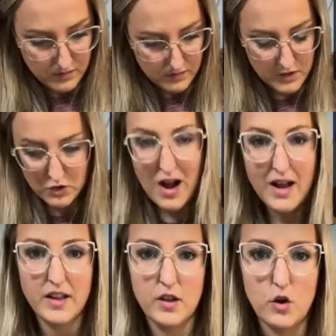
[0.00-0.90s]
It's
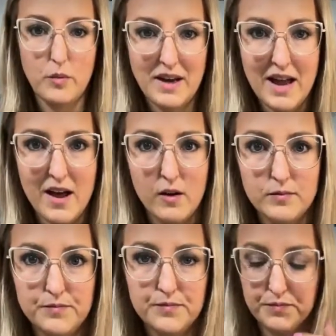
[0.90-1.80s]
crackling a little bit now.
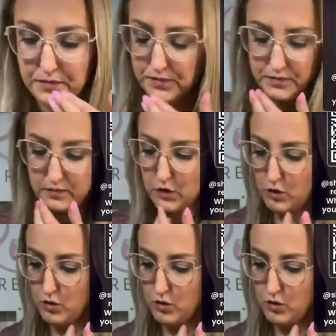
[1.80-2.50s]
I